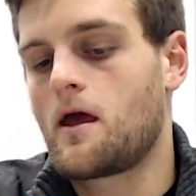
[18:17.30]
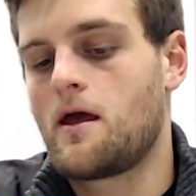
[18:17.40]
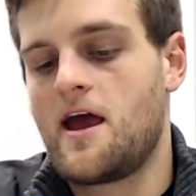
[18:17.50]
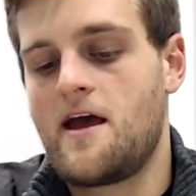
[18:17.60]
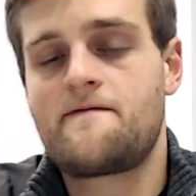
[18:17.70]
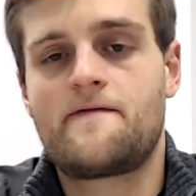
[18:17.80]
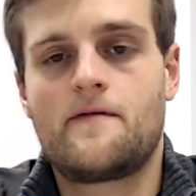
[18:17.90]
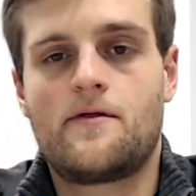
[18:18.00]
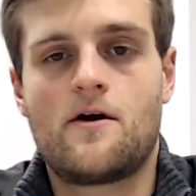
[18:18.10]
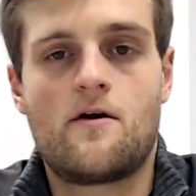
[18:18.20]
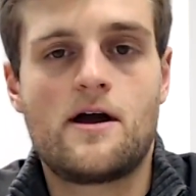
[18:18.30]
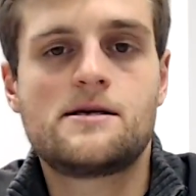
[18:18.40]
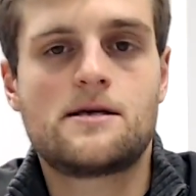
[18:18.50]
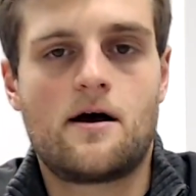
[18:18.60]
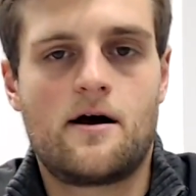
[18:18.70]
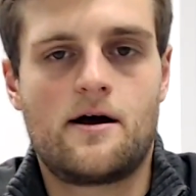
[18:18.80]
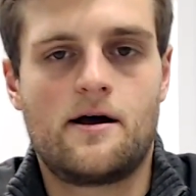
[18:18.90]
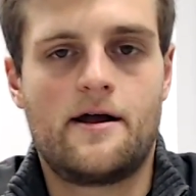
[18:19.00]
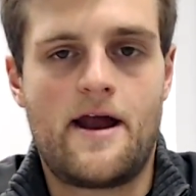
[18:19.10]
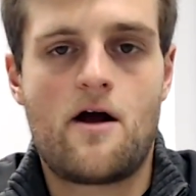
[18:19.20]
if there is uh,
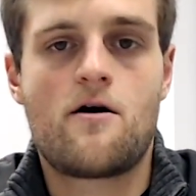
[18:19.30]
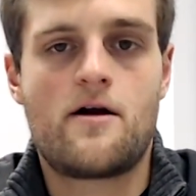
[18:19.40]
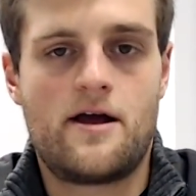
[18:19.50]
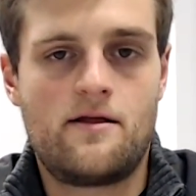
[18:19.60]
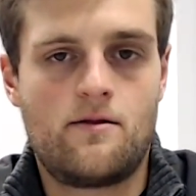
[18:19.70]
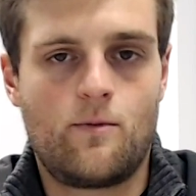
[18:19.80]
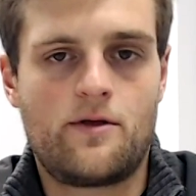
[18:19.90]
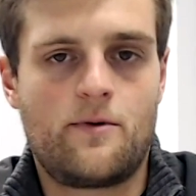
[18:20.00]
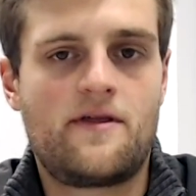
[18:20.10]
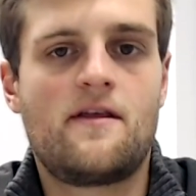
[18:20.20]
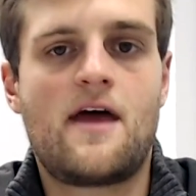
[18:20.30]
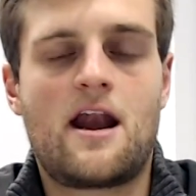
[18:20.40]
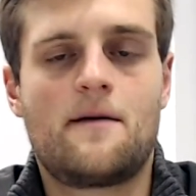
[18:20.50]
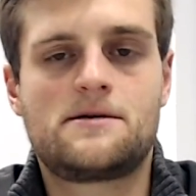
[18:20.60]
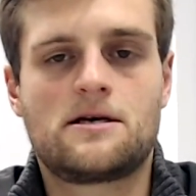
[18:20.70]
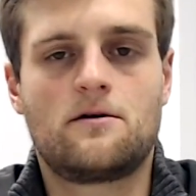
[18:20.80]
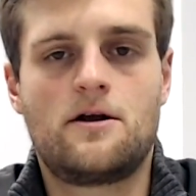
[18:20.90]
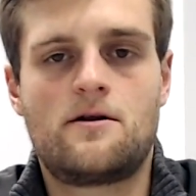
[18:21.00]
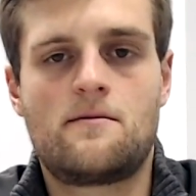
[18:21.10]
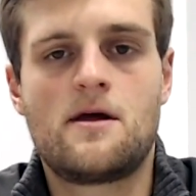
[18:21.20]
an error in with, within that optical
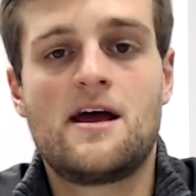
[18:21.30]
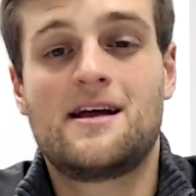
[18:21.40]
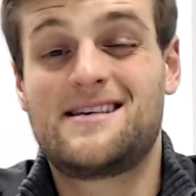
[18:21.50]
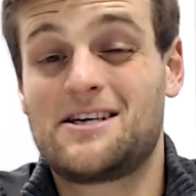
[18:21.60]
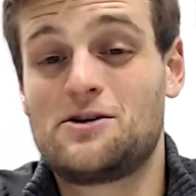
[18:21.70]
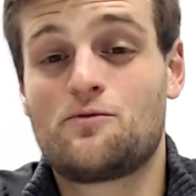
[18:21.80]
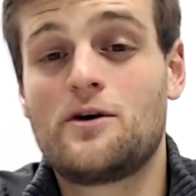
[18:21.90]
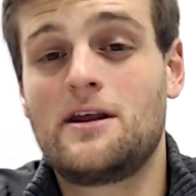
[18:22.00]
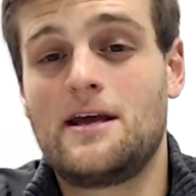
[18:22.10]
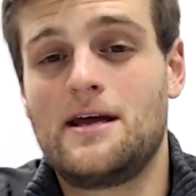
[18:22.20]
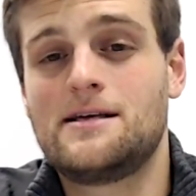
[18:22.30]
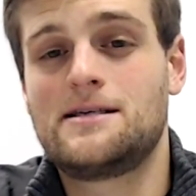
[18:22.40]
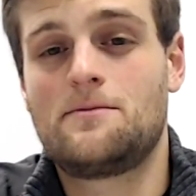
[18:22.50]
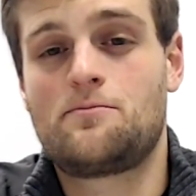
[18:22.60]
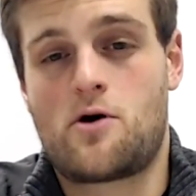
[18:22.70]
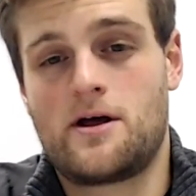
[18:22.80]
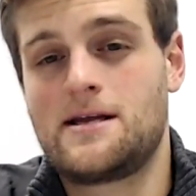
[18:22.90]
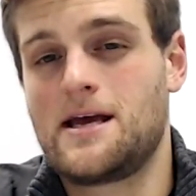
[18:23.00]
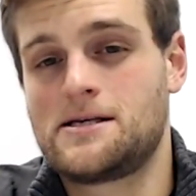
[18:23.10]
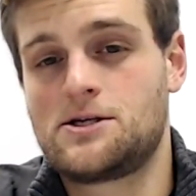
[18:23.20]
unit, it's actually really easy, probably
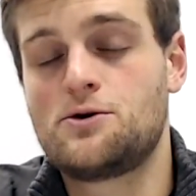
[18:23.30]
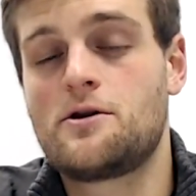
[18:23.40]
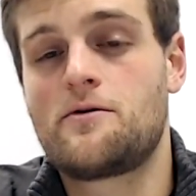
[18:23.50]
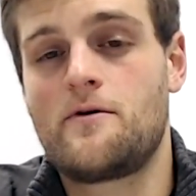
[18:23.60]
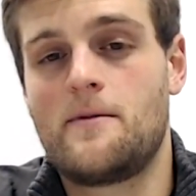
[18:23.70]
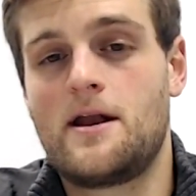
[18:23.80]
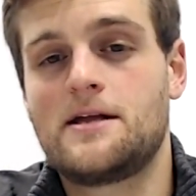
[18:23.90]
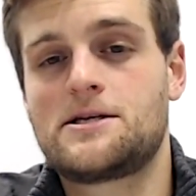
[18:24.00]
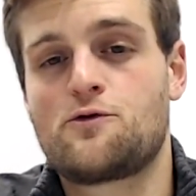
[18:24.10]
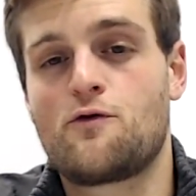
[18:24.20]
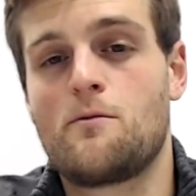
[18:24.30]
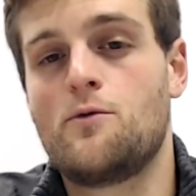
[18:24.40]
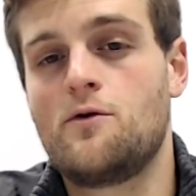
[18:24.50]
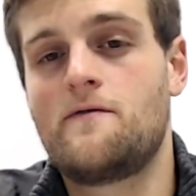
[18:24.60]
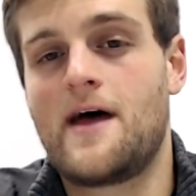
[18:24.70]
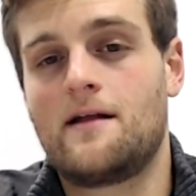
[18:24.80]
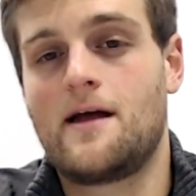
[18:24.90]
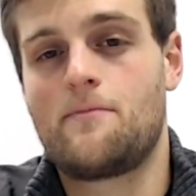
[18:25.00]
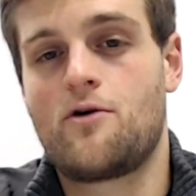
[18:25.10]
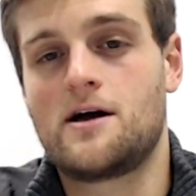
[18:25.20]
takes two to three minutes to remove that
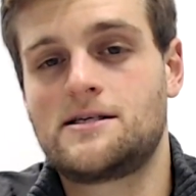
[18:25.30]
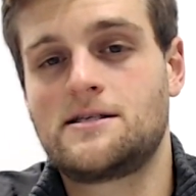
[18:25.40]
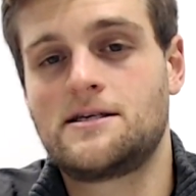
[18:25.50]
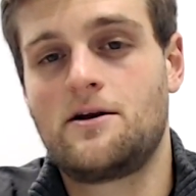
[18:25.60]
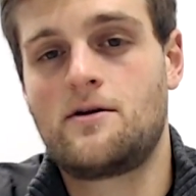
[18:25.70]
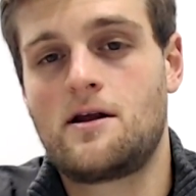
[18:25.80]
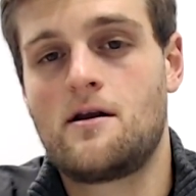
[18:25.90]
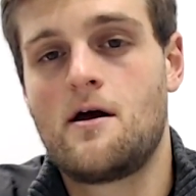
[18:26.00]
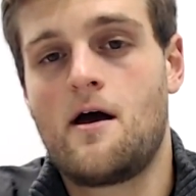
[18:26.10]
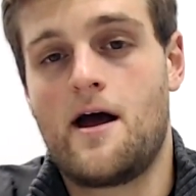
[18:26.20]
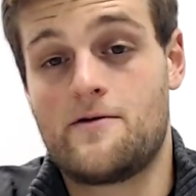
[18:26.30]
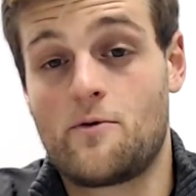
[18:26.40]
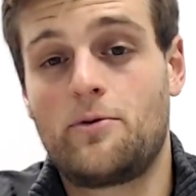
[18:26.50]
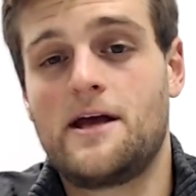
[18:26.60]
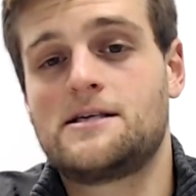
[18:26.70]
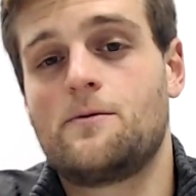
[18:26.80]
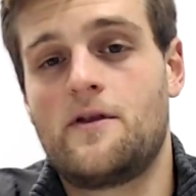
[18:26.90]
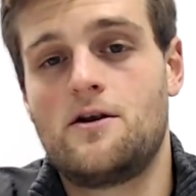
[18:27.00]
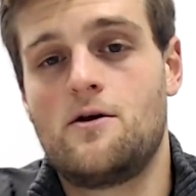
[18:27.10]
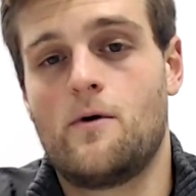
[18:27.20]
light processing unit and replace it with
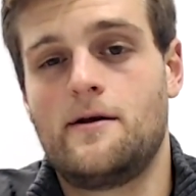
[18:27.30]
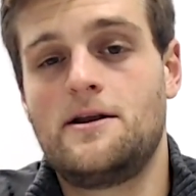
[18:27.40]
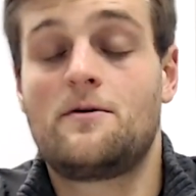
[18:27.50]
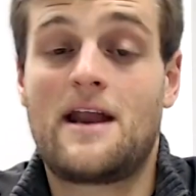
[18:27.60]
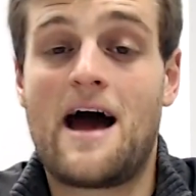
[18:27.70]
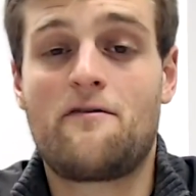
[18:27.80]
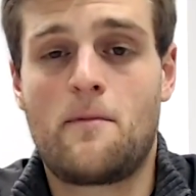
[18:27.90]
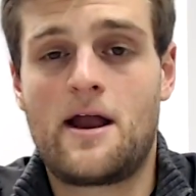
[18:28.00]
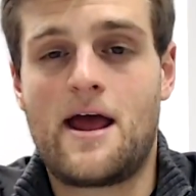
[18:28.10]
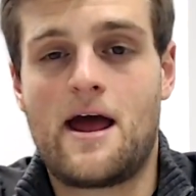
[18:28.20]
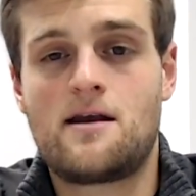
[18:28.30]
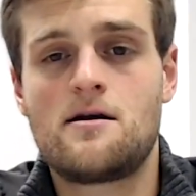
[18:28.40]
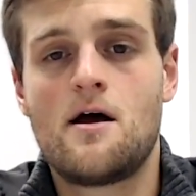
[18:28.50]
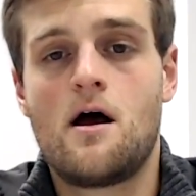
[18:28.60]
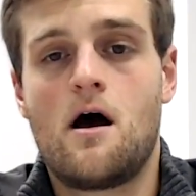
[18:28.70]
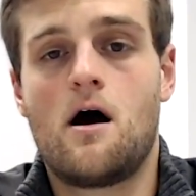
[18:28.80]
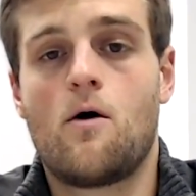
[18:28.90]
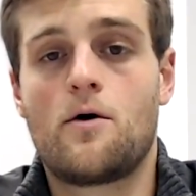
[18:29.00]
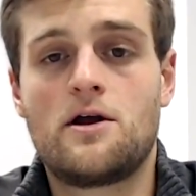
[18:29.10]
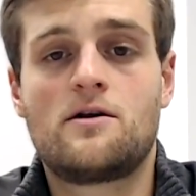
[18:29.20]
a new one. You can have them on hand uh,
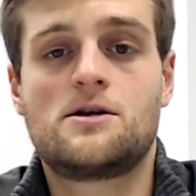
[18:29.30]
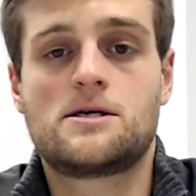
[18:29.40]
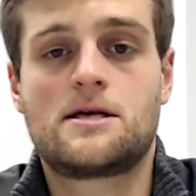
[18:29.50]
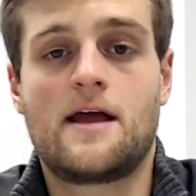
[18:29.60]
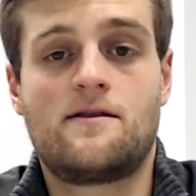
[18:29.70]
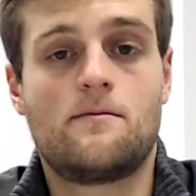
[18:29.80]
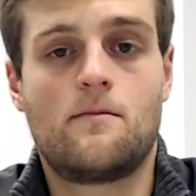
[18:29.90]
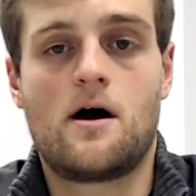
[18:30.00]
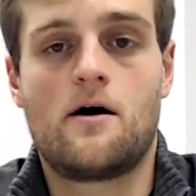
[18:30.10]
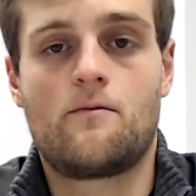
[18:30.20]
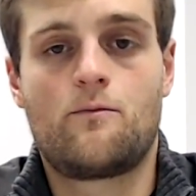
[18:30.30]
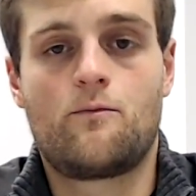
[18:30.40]
or you can just get them uh, uh